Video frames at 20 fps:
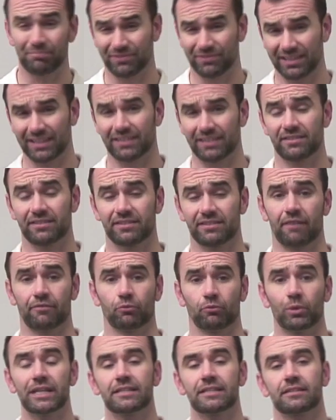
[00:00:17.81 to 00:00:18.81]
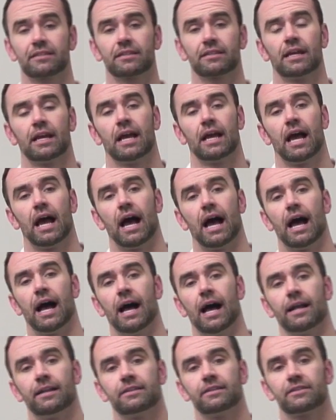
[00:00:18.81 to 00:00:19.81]
6 to 7 weeks,
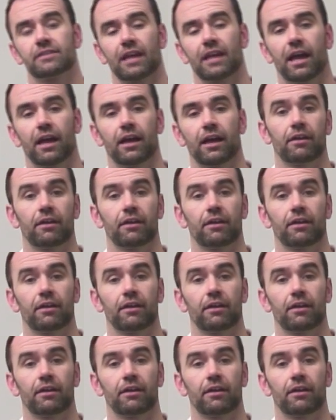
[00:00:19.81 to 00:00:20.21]
and